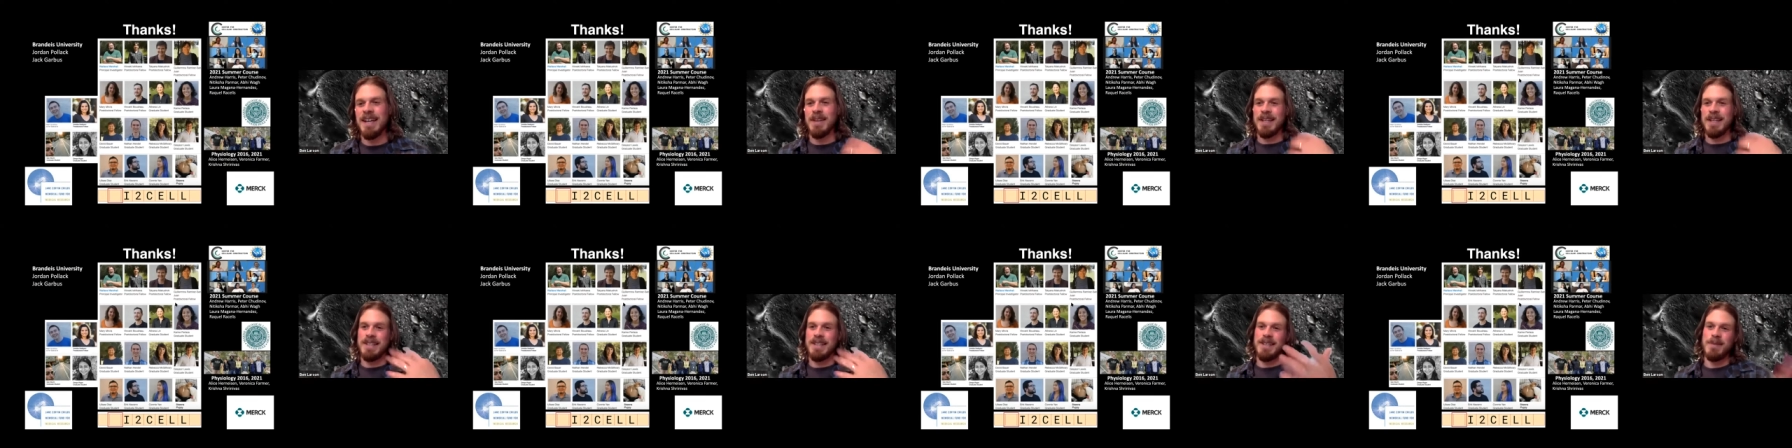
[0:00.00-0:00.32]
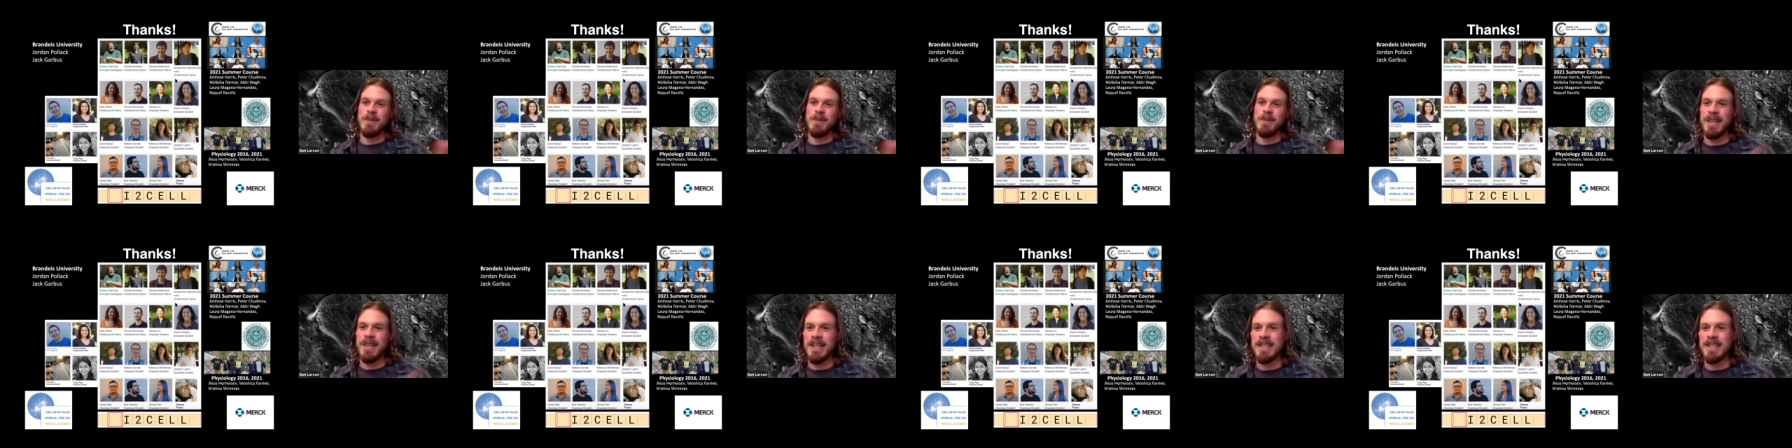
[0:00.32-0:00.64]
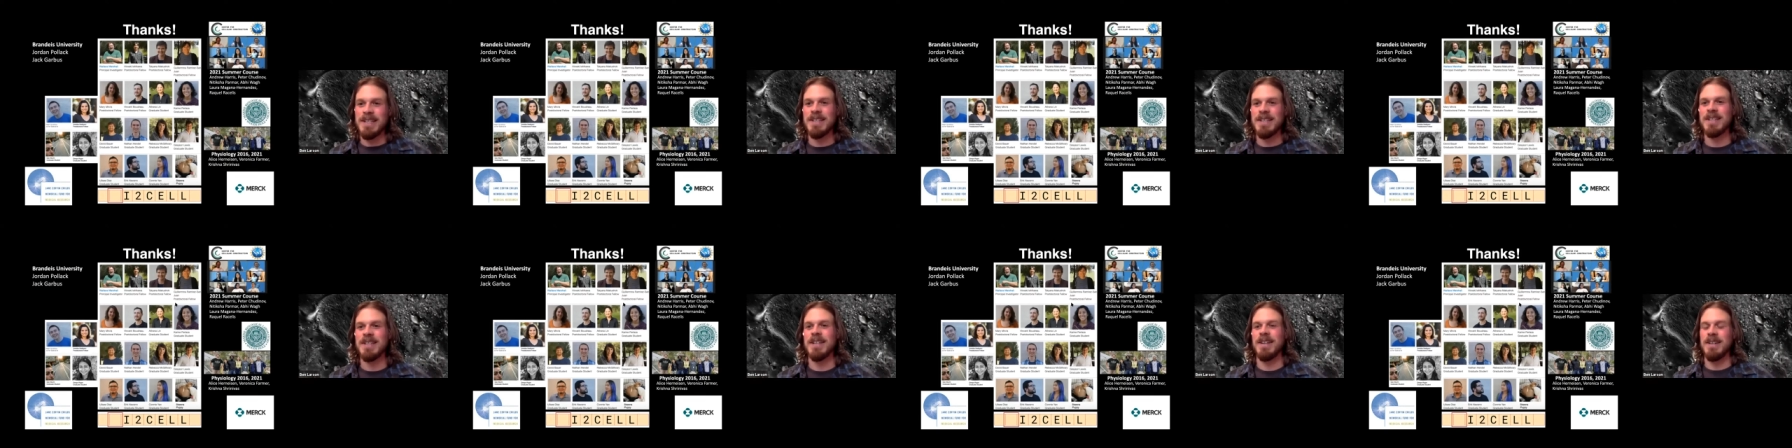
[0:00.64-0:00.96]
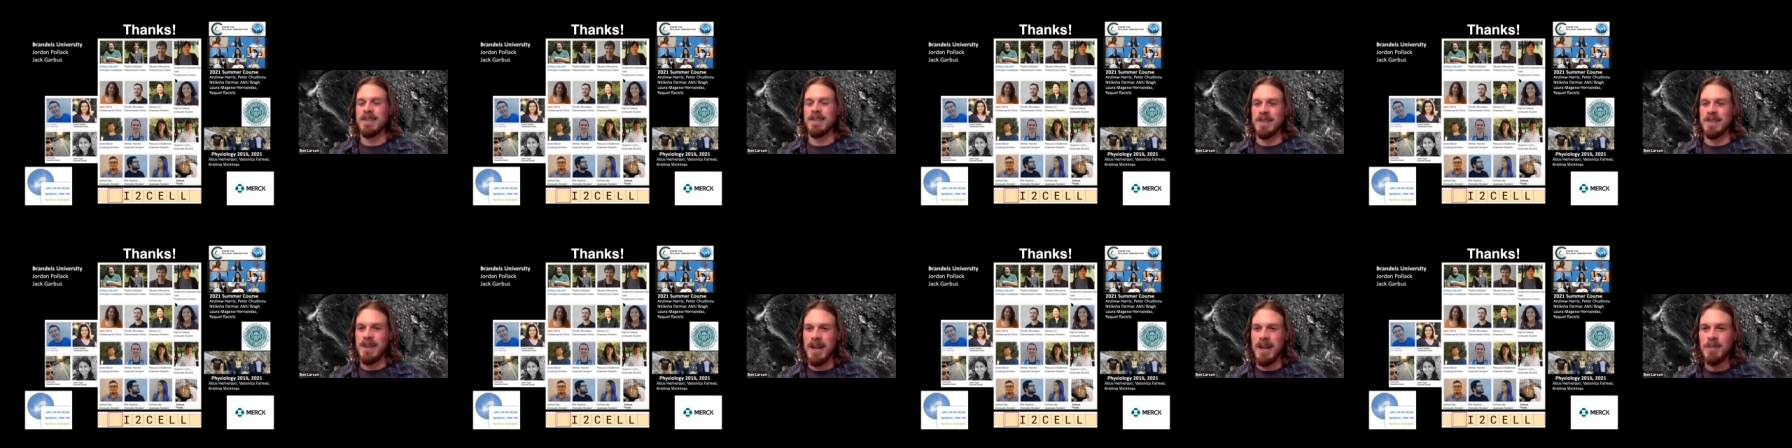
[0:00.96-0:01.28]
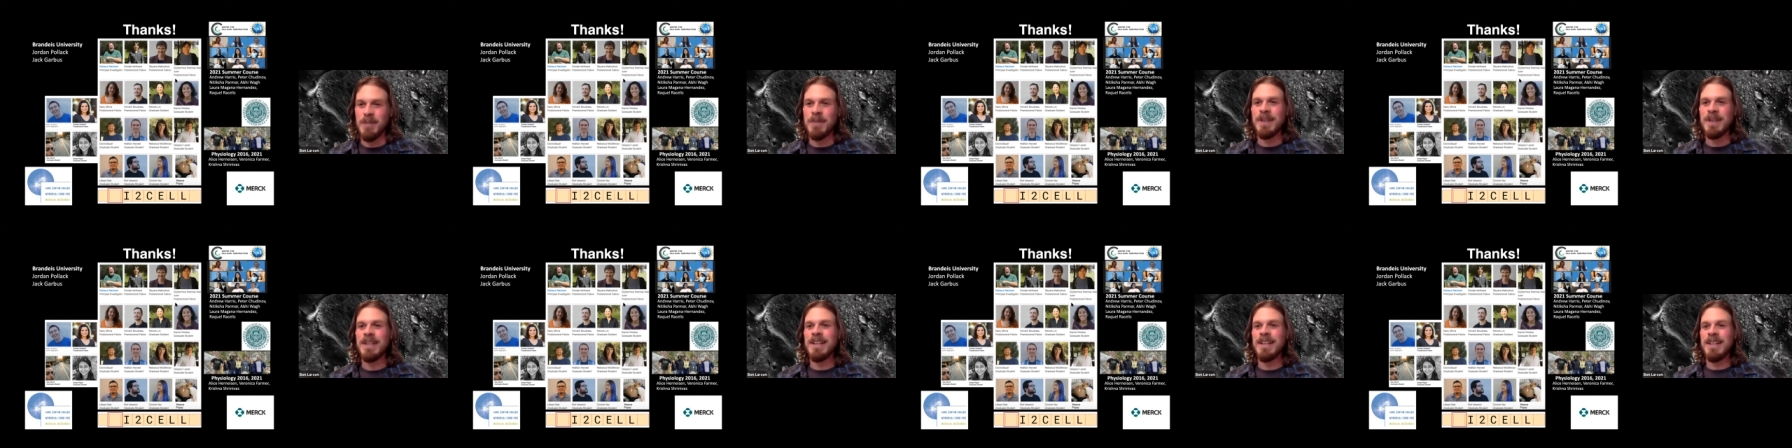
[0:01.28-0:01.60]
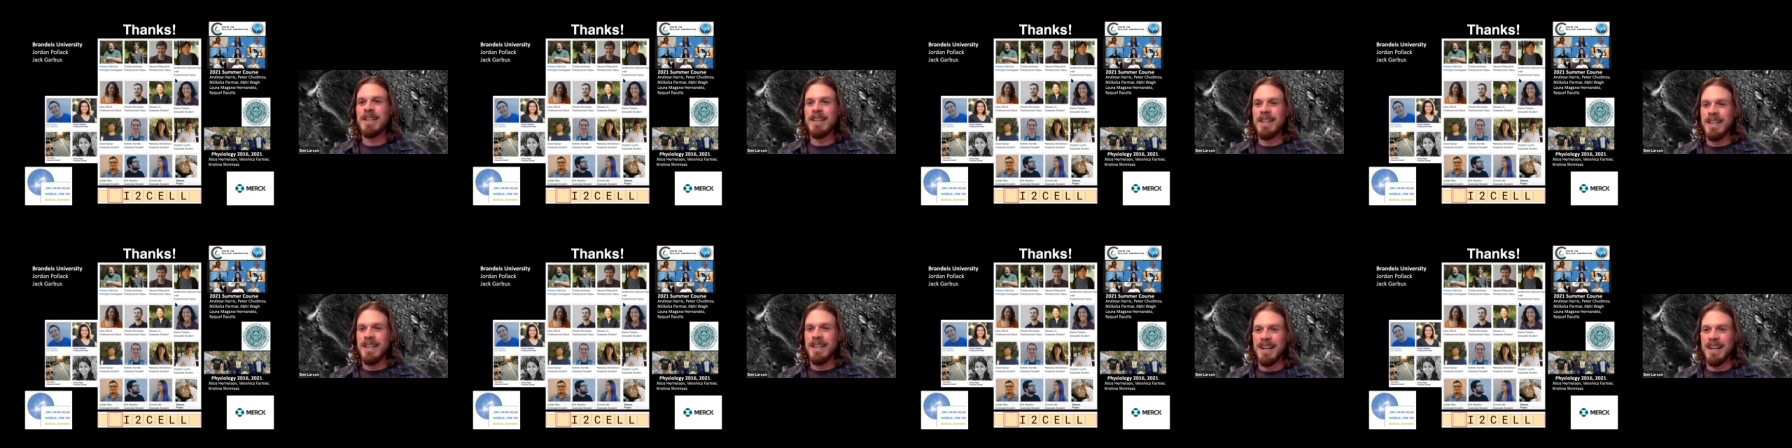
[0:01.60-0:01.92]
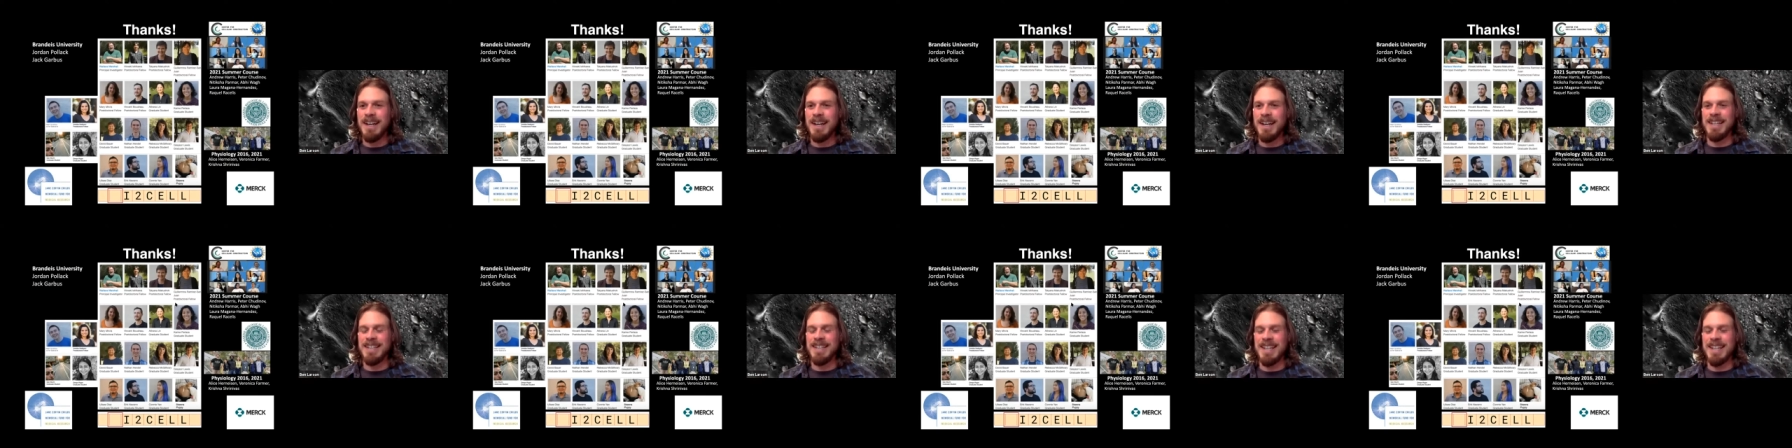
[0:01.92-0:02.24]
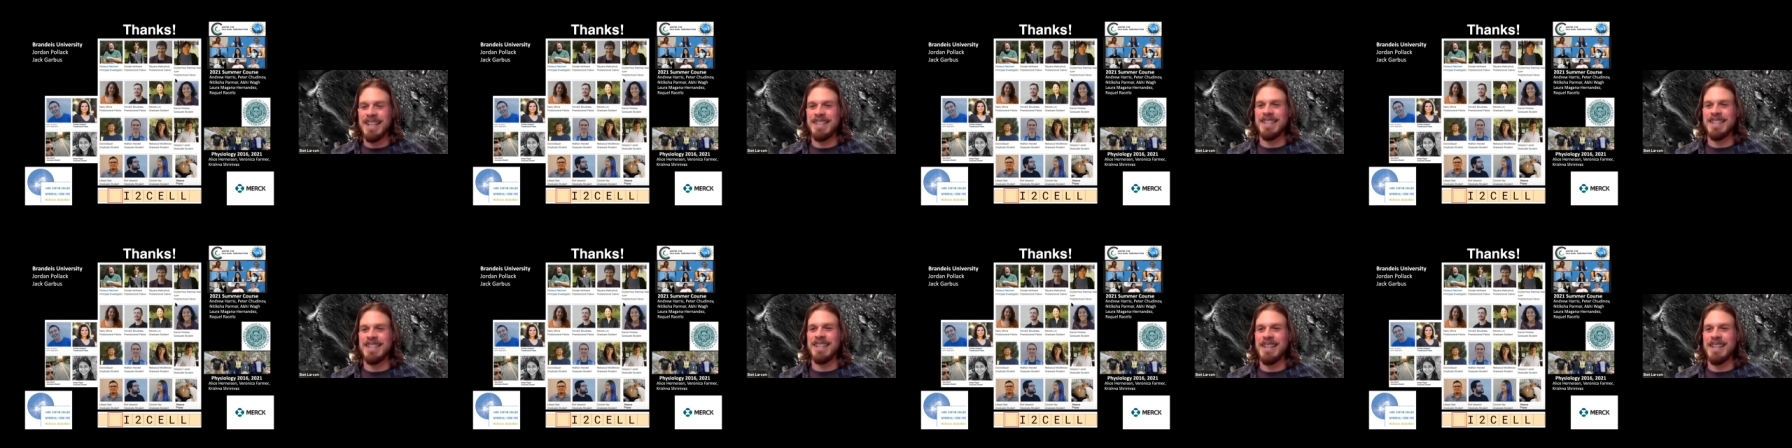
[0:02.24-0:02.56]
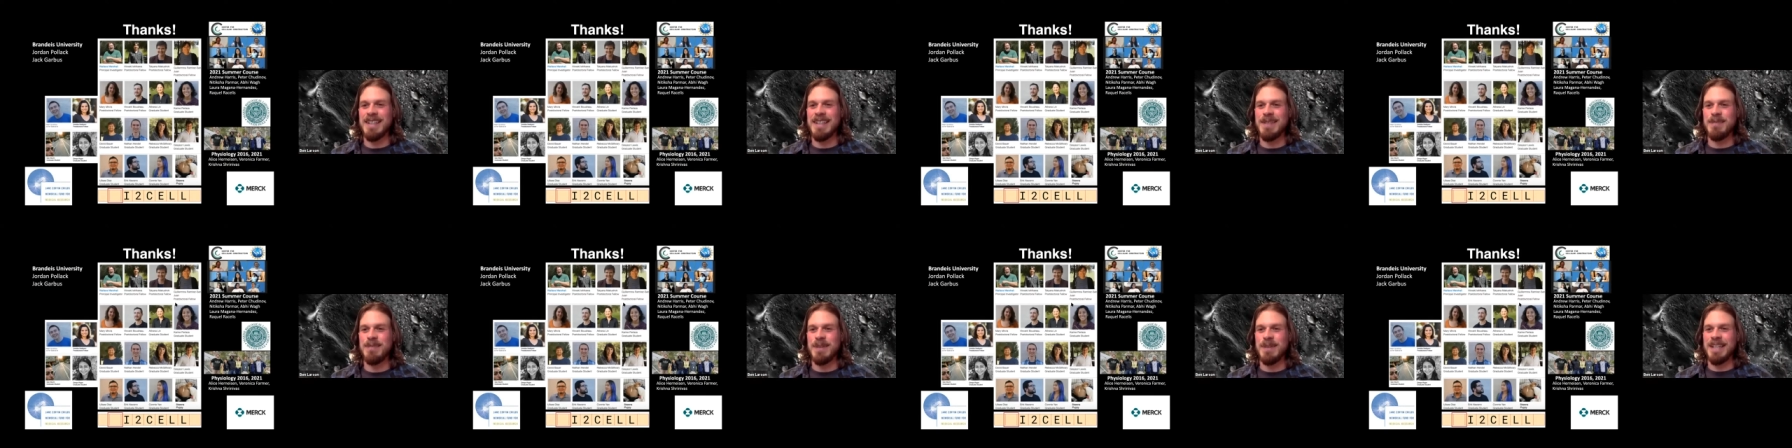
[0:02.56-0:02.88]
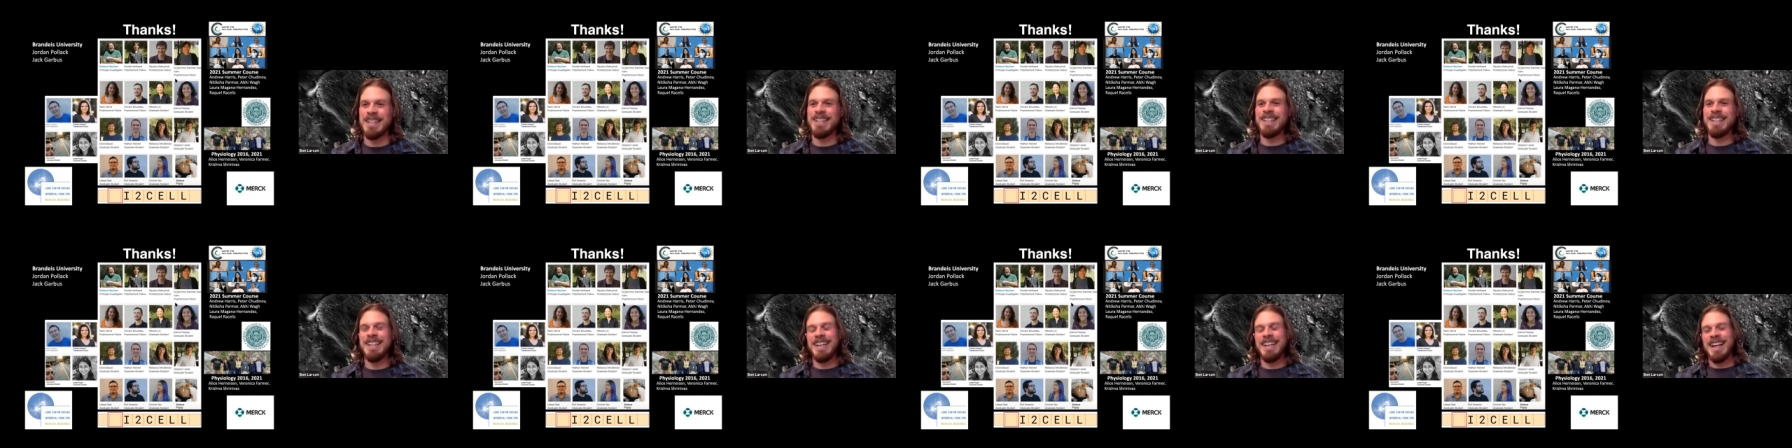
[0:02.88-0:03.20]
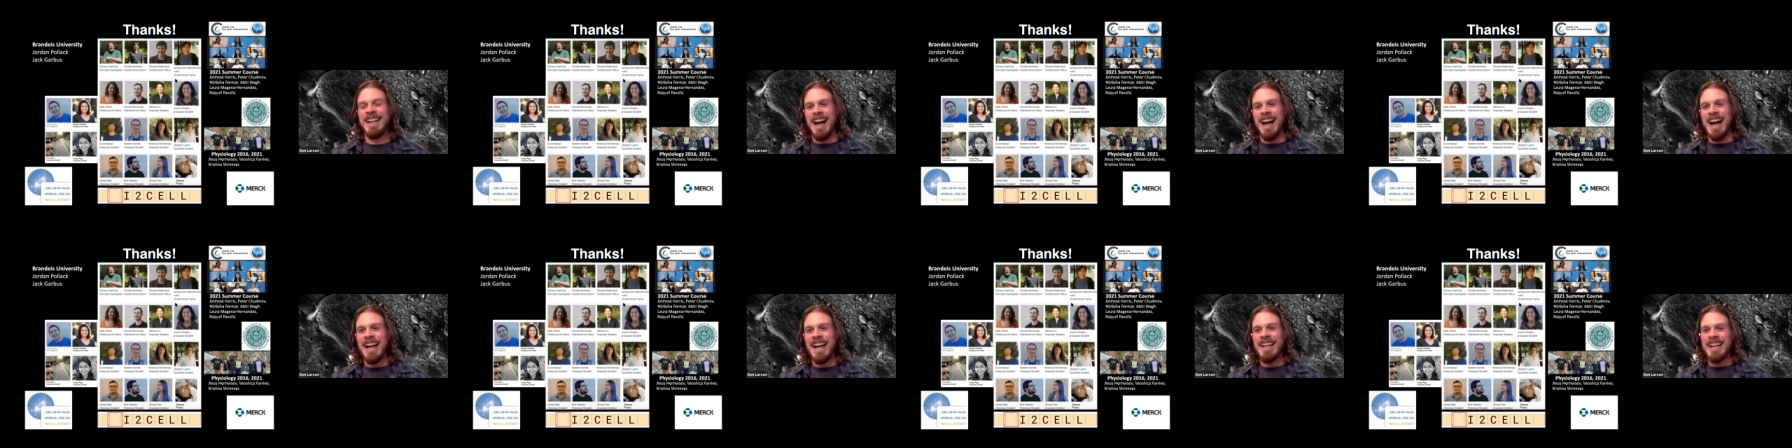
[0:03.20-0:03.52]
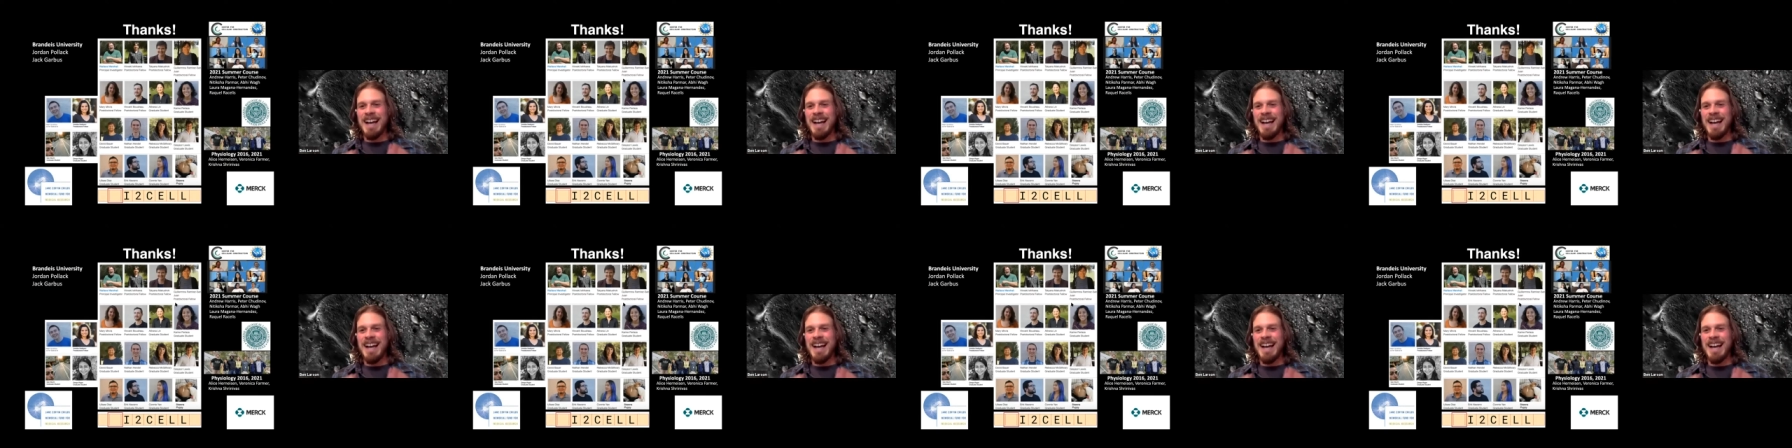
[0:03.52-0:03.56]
I think simulations can also help uh, in testing this, but I,